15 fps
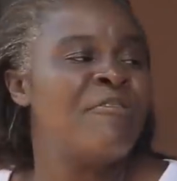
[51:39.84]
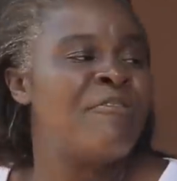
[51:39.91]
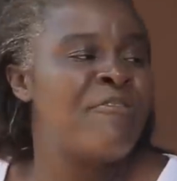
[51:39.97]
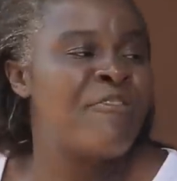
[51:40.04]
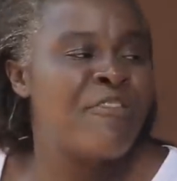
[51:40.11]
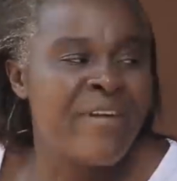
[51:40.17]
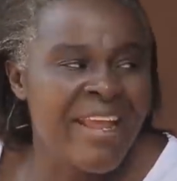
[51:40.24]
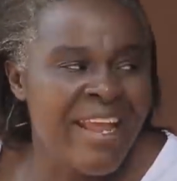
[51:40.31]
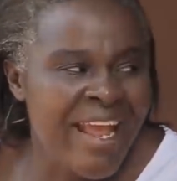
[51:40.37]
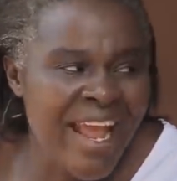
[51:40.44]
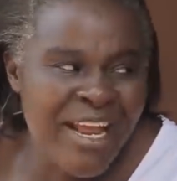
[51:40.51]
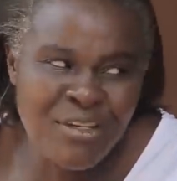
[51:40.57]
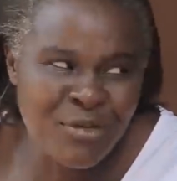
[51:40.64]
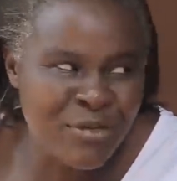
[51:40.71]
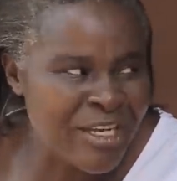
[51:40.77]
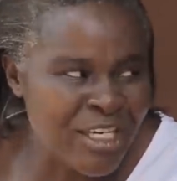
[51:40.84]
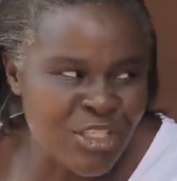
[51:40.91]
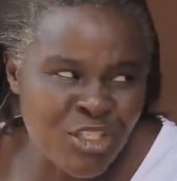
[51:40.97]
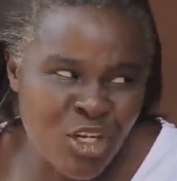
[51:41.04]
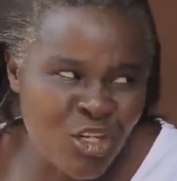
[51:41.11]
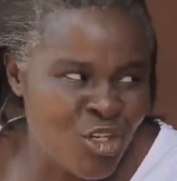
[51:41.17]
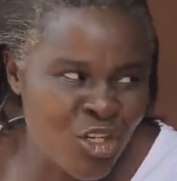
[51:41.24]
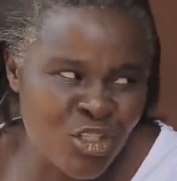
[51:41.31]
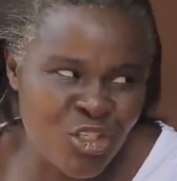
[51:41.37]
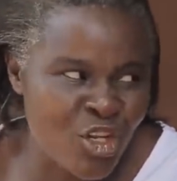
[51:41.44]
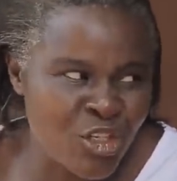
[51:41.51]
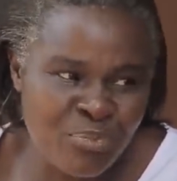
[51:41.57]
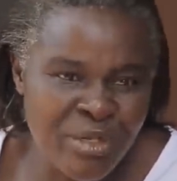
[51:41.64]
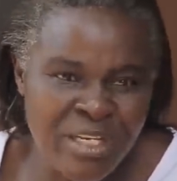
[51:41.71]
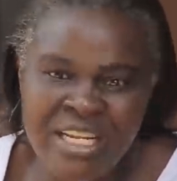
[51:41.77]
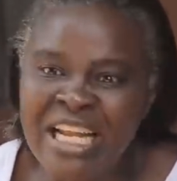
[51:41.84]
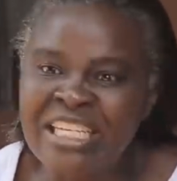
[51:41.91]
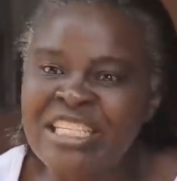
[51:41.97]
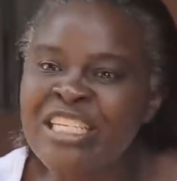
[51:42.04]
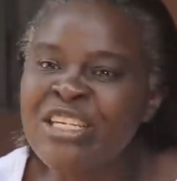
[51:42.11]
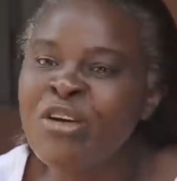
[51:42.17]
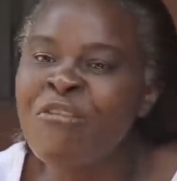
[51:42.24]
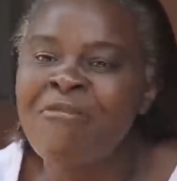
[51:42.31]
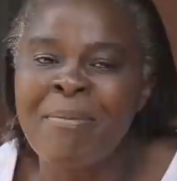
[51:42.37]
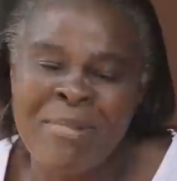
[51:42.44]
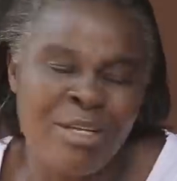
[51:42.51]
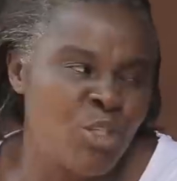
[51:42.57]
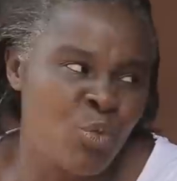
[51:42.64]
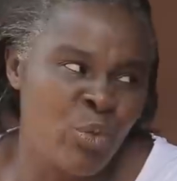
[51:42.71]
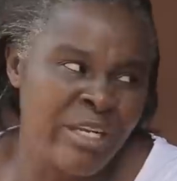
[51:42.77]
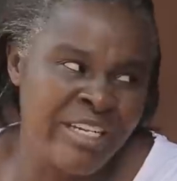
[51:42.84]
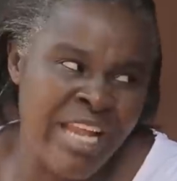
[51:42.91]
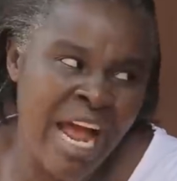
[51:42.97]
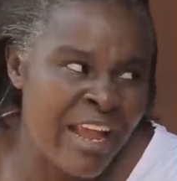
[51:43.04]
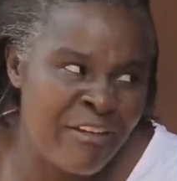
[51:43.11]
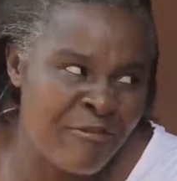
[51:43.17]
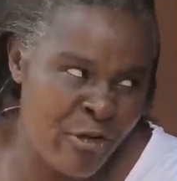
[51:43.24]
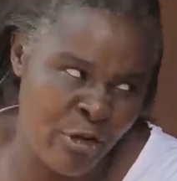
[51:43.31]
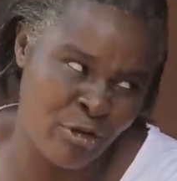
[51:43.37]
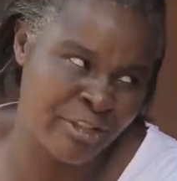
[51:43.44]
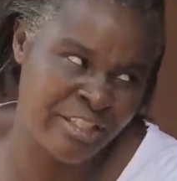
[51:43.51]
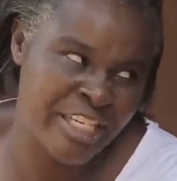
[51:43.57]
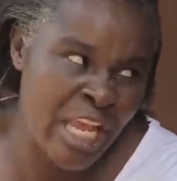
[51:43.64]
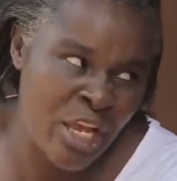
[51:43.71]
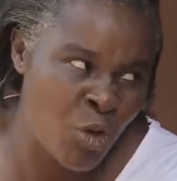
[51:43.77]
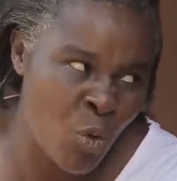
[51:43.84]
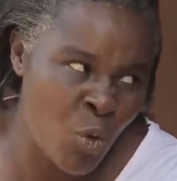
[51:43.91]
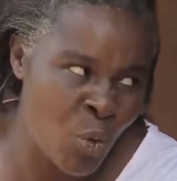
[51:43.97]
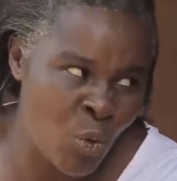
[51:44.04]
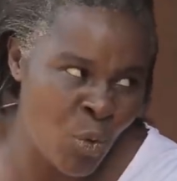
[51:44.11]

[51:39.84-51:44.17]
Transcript: Free education does not mean that government will die for your sake.